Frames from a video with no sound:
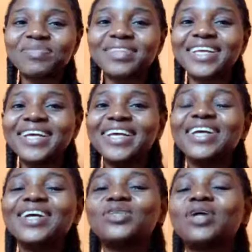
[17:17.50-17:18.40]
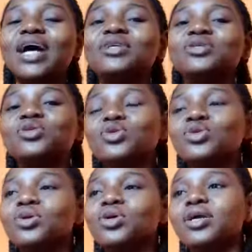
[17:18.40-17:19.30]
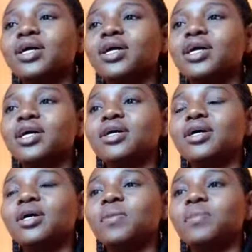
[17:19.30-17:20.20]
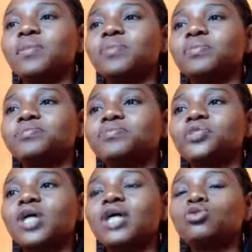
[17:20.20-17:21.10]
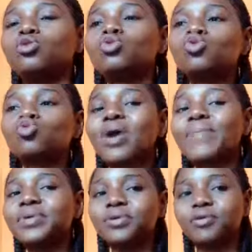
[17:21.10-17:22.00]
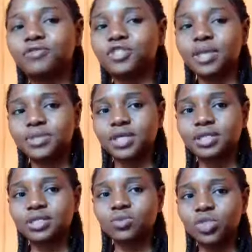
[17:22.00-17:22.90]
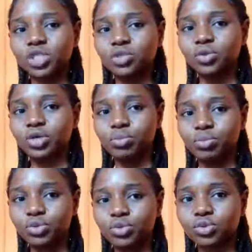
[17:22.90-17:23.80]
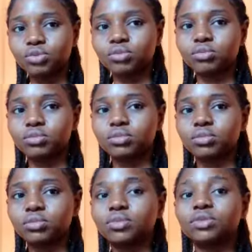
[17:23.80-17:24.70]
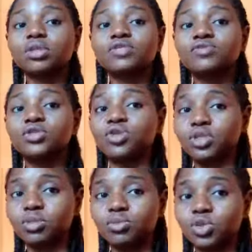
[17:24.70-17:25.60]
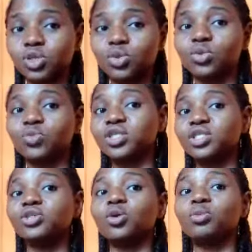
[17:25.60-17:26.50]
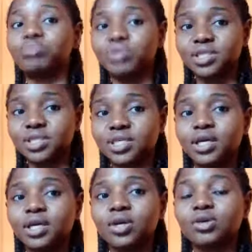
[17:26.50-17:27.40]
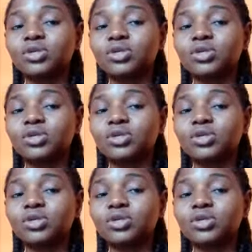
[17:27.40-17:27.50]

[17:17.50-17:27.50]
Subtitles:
do swapping of chapters within your ebooks. Not even just ebooks alone, within your prints. Alright, so there's author A and there's author B. Okay.